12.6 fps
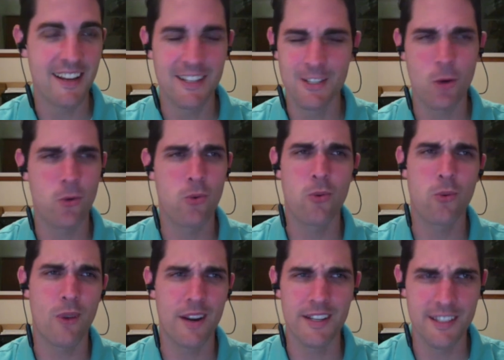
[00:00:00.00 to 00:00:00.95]
It's
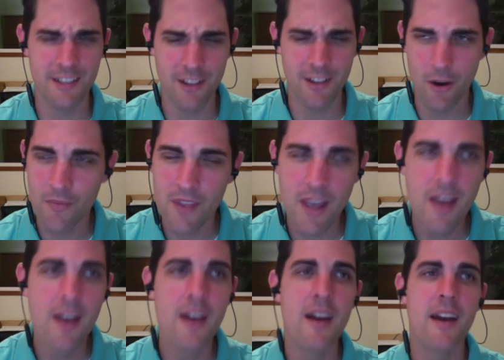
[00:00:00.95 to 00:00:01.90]
crazy low.
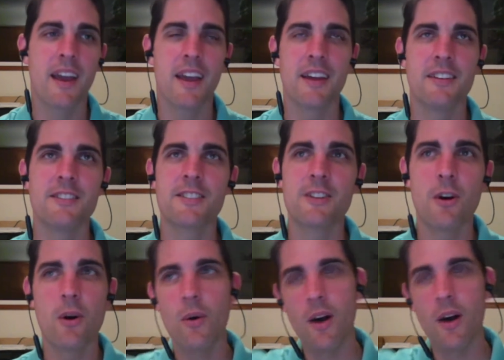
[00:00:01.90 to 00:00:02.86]
And
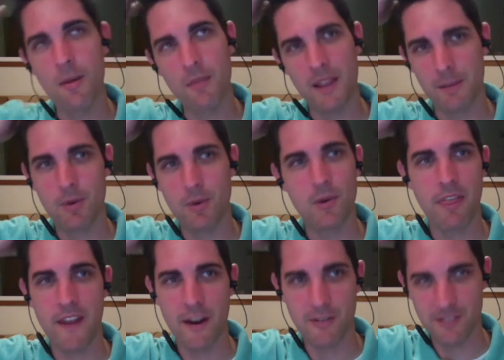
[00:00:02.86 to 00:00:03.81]
so like per
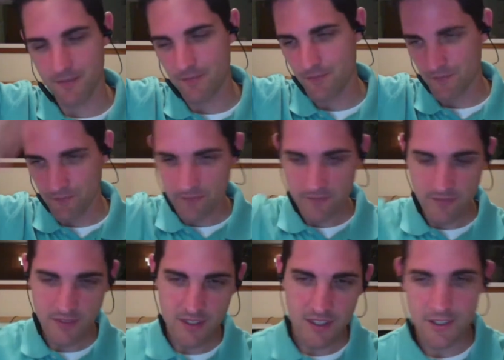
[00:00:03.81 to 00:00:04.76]
thousand.
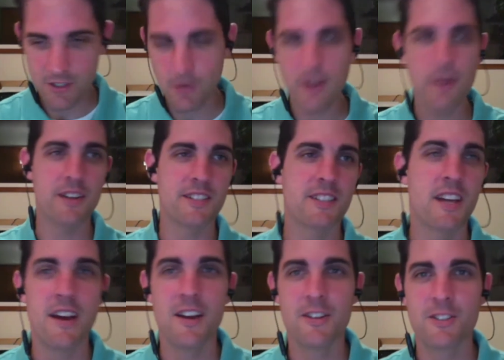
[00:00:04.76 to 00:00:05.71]
So anyways,
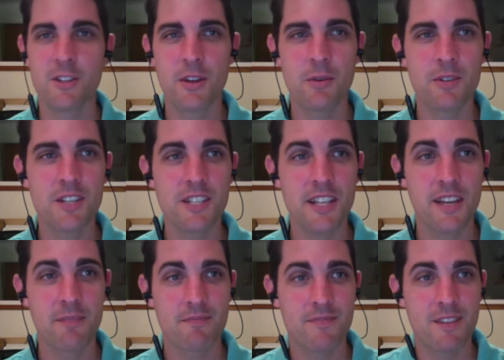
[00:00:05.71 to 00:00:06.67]
so they were just
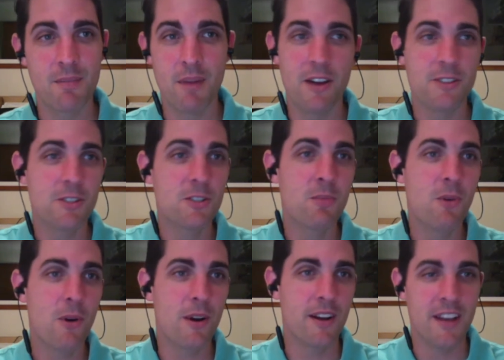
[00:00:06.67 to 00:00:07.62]
like, the miles are too
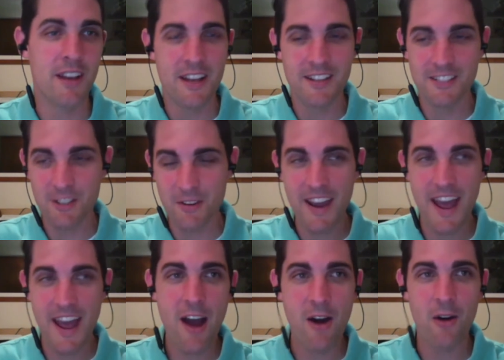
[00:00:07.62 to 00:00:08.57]
boring. So
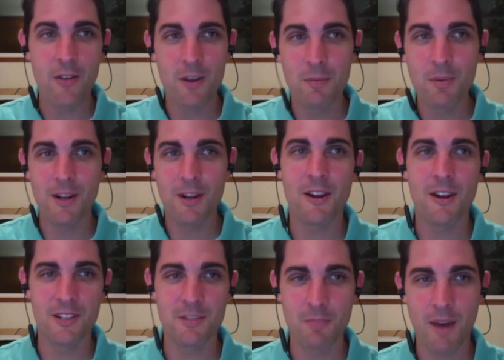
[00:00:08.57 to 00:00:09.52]
now they're putting on all
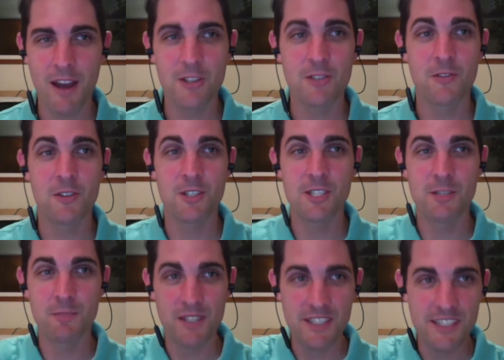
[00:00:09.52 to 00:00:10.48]
these miles for
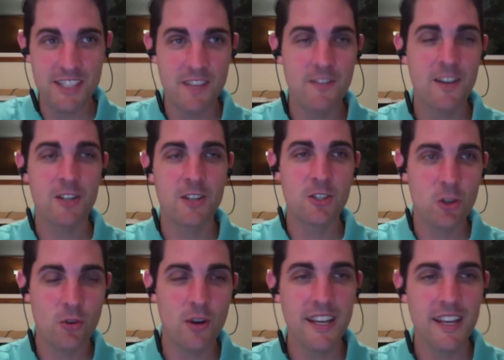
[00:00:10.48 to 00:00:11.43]
specific
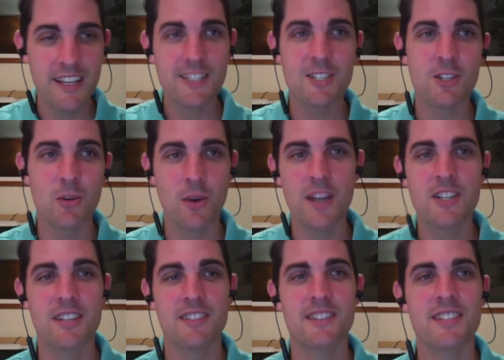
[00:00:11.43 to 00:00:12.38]
tricky
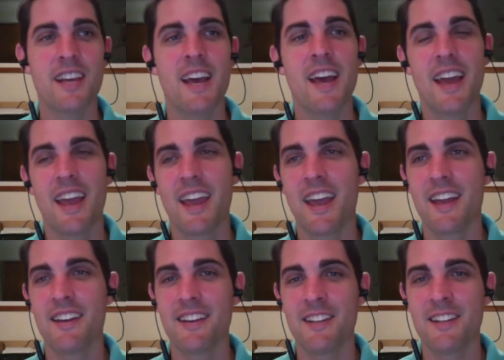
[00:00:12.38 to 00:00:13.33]
situations.
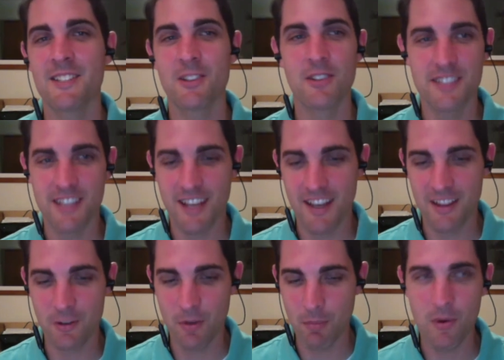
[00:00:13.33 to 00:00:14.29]
And so this the
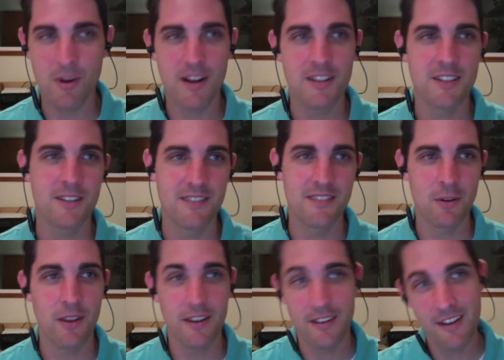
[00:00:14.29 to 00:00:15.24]
reporter they're
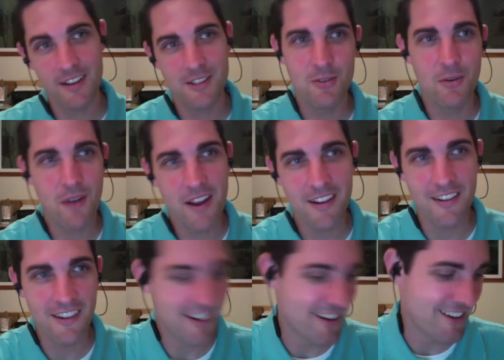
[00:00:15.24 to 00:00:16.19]
like, yeah, let's do a ride
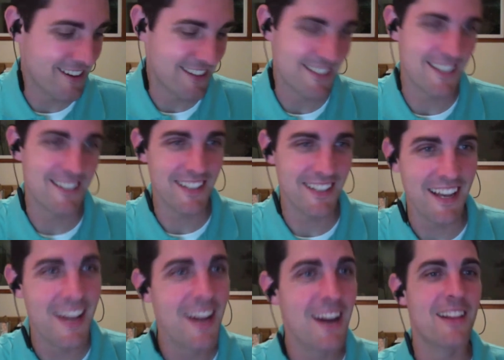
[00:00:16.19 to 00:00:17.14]
along, essentially.
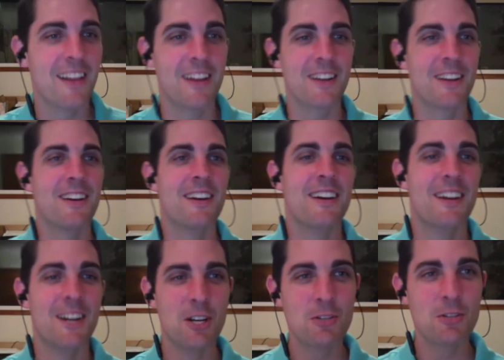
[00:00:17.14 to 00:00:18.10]
Like,
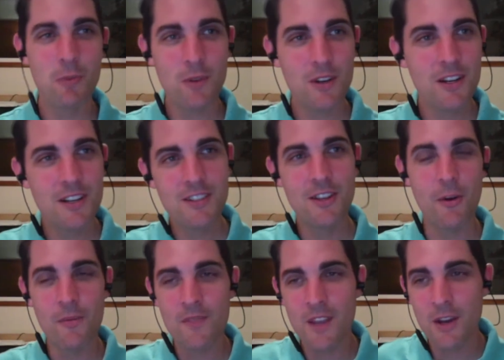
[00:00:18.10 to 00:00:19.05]
here's what we're gonna
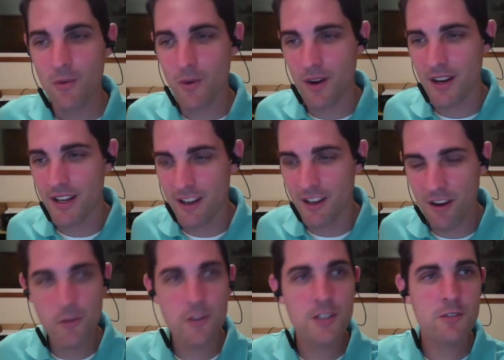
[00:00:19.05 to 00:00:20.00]
do. We're gonna get
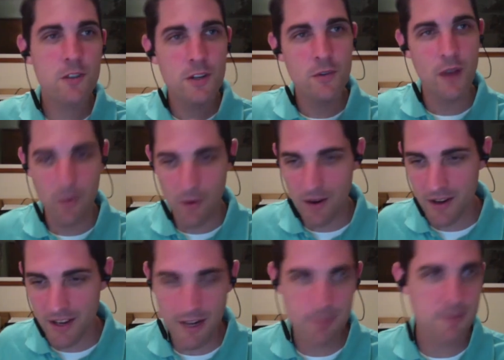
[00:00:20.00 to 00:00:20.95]
onto this freeway, we're
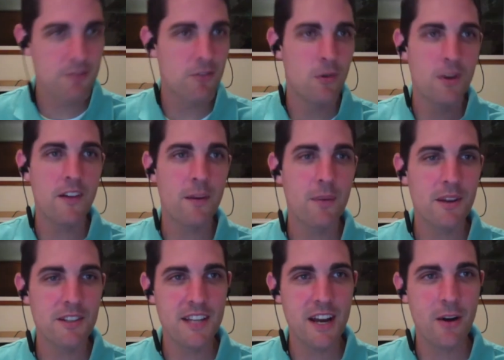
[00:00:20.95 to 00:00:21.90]
gonna get up to 45
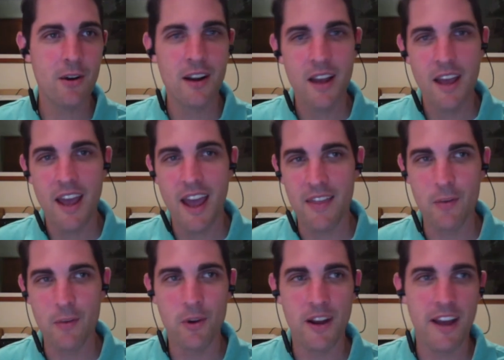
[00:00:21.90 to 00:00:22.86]
miles an hour, and
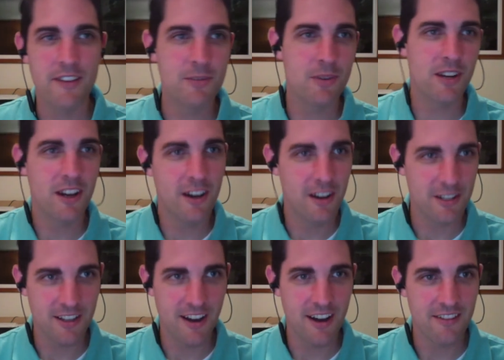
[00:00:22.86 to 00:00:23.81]
then we're gonna have someone cut
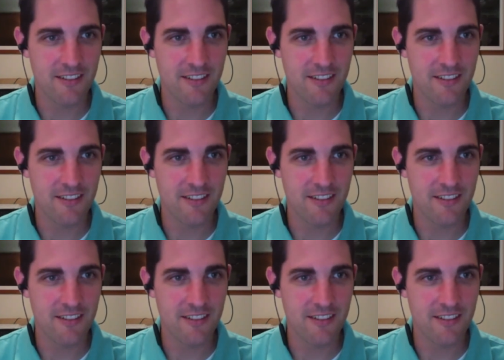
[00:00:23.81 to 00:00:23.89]
us off.